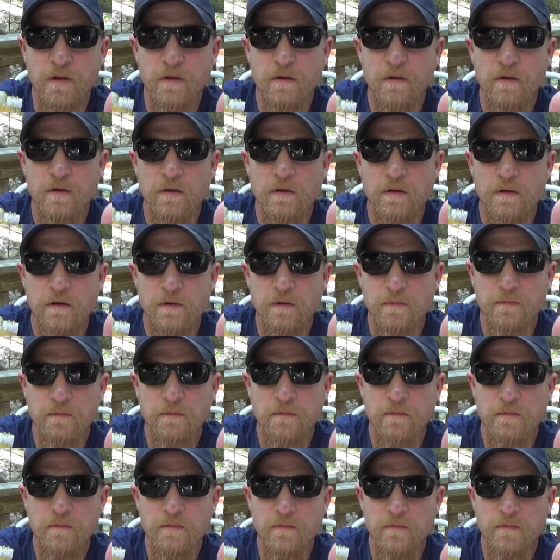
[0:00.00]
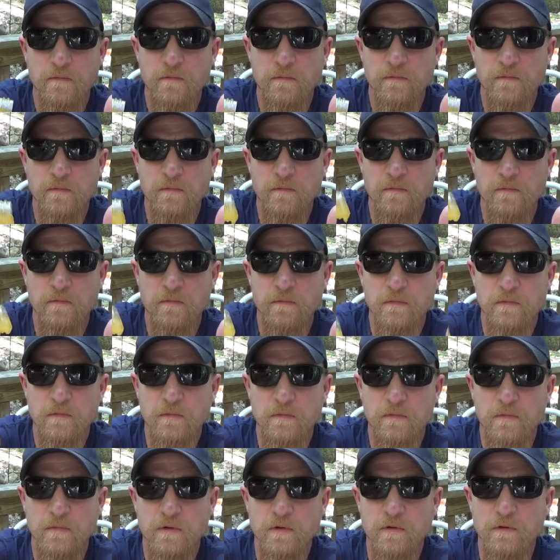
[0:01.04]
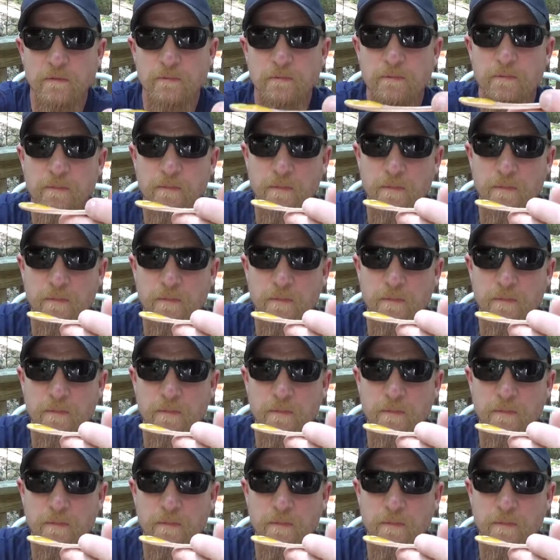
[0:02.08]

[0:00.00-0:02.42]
No one is speaking in this clip.